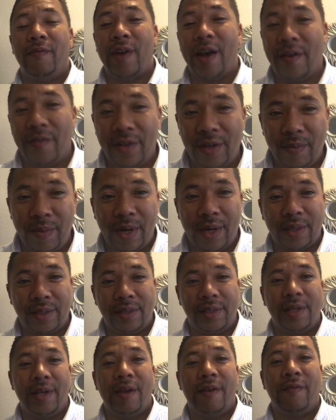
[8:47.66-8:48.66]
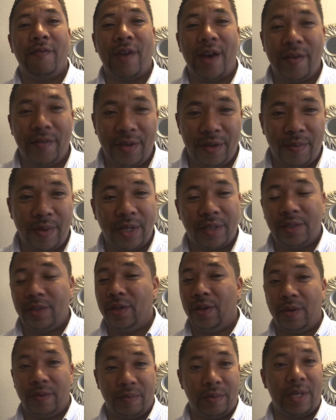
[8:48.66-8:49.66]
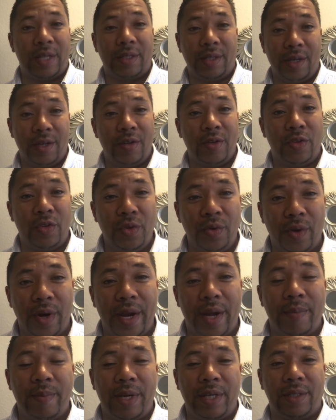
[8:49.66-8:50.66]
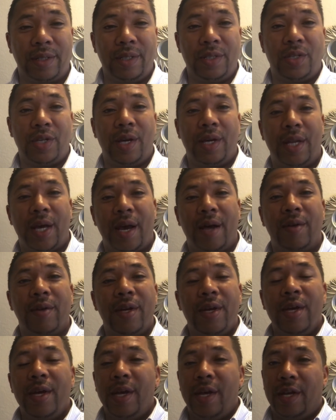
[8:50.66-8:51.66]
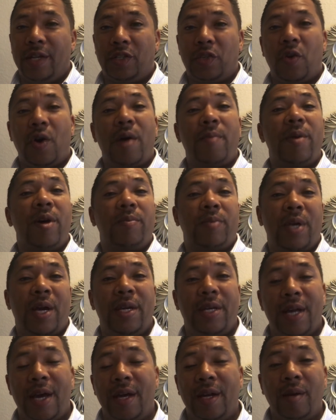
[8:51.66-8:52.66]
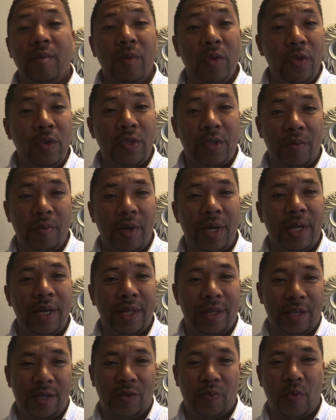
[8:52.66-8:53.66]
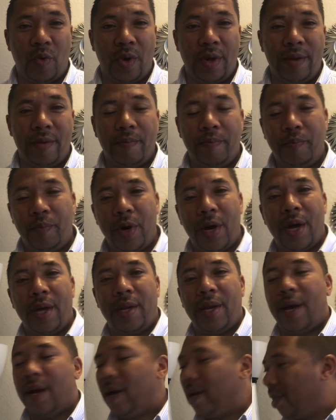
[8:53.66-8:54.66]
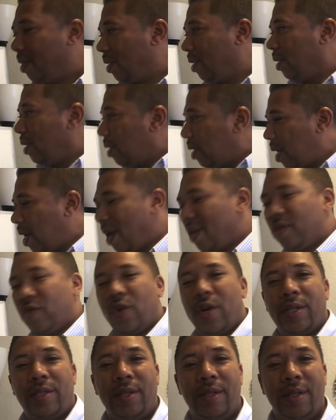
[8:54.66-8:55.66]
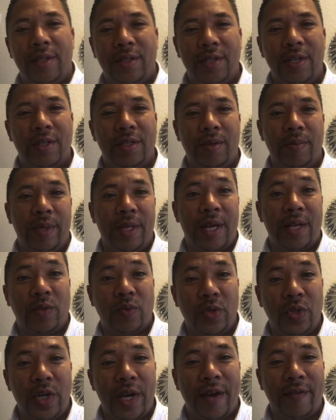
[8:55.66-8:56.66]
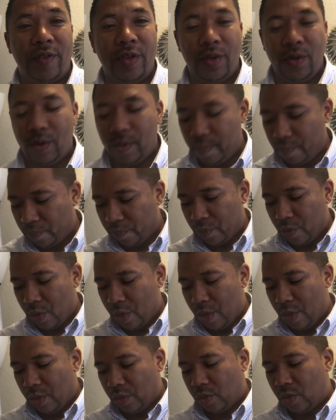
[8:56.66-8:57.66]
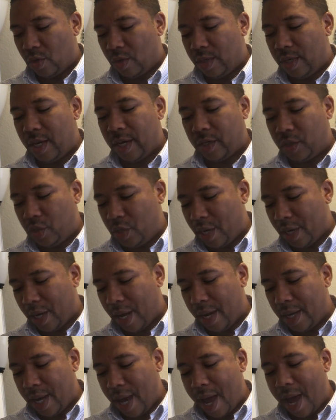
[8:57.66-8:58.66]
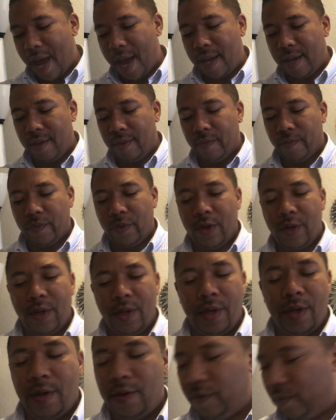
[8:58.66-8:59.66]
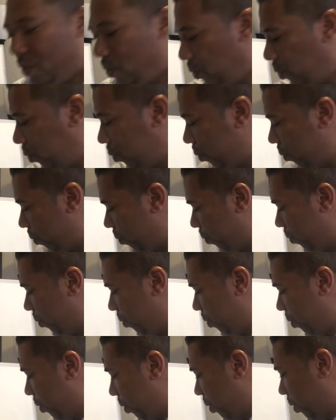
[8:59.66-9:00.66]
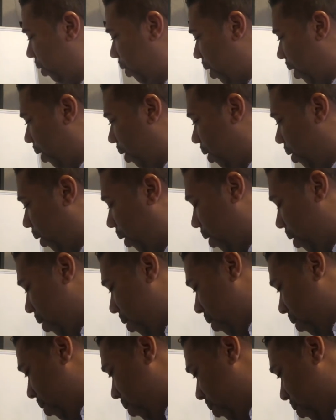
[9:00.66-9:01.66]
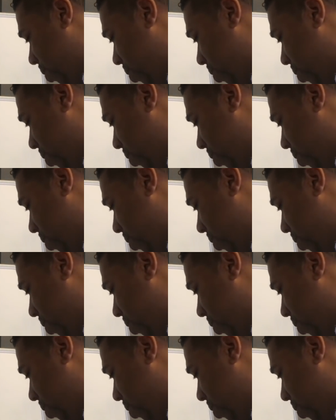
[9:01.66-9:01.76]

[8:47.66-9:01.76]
$500, $500, that's another $2,000 basically shelled out. And so I'm upside down. I'm losing money at this point. But I trust in the system, and that's what you have to do. So the next check I got, let's take a look here.